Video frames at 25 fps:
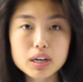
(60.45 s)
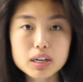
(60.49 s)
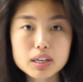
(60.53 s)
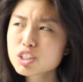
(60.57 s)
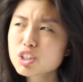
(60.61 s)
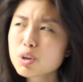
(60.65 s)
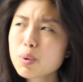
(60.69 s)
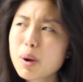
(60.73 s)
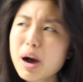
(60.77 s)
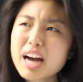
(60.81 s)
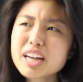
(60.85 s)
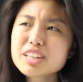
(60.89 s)

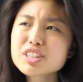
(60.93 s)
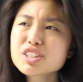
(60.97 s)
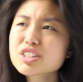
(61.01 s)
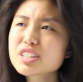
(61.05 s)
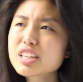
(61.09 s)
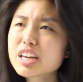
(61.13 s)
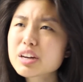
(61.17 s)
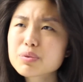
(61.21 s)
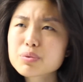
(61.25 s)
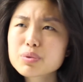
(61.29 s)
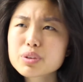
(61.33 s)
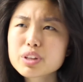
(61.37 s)
So I
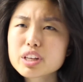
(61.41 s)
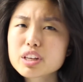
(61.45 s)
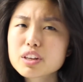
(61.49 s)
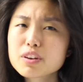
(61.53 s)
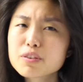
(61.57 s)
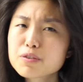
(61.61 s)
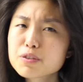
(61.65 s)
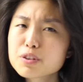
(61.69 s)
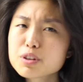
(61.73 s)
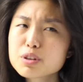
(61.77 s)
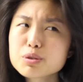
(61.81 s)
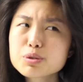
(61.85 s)
just get really
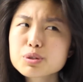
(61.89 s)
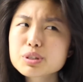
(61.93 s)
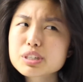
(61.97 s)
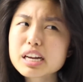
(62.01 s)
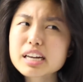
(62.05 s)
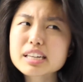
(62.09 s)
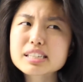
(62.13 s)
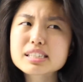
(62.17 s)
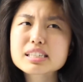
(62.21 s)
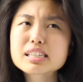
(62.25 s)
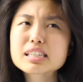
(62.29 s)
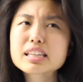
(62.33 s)
confused
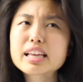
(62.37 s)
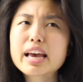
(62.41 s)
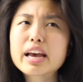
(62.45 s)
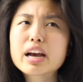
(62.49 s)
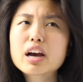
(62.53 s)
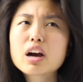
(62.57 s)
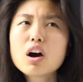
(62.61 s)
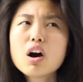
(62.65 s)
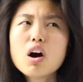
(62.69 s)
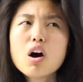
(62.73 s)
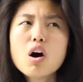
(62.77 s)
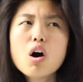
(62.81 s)
as to,
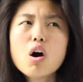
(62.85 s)
like,